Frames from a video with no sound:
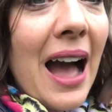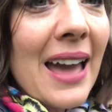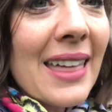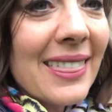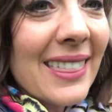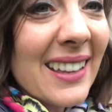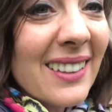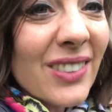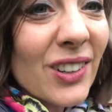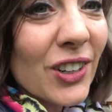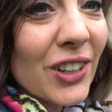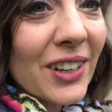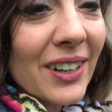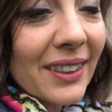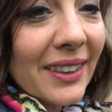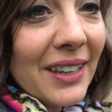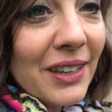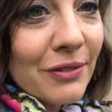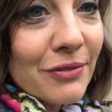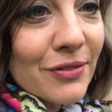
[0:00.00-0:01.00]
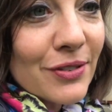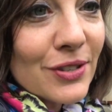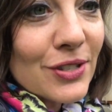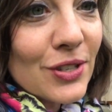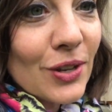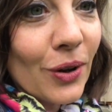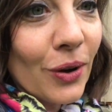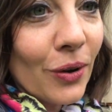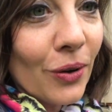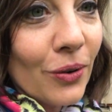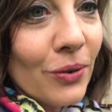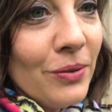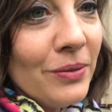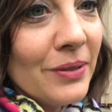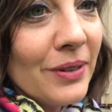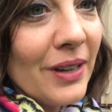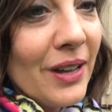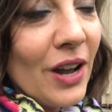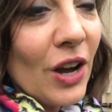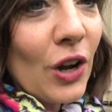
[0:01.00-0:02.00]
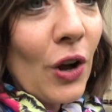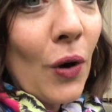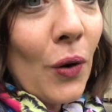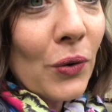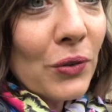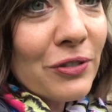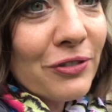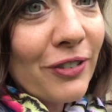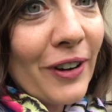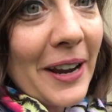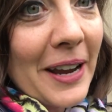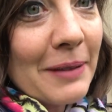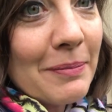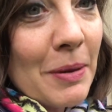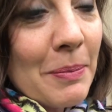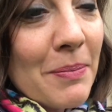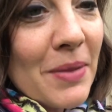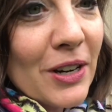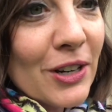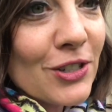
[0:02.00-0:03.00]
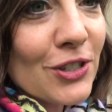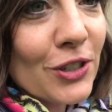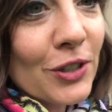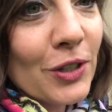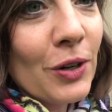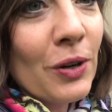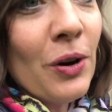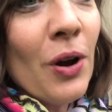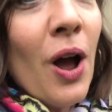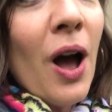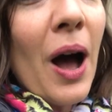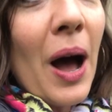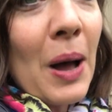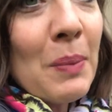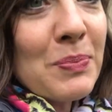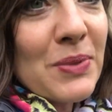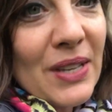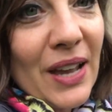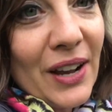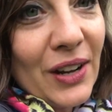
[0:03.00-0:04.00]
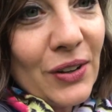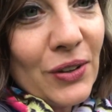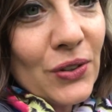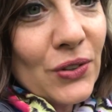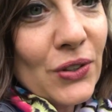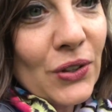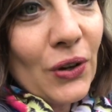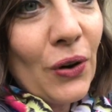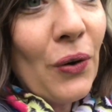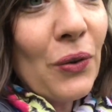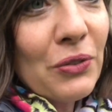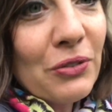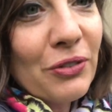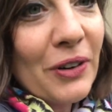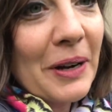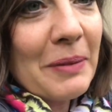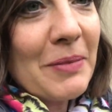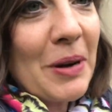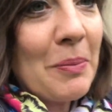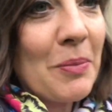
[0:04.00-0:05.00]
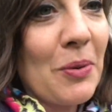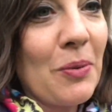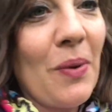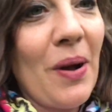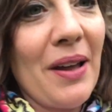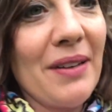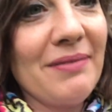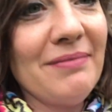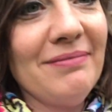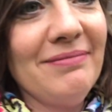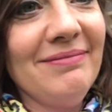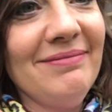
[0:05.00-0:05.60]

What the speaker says: I think they're gonna live. So cold frame, miniature upcycled cold frame number 1.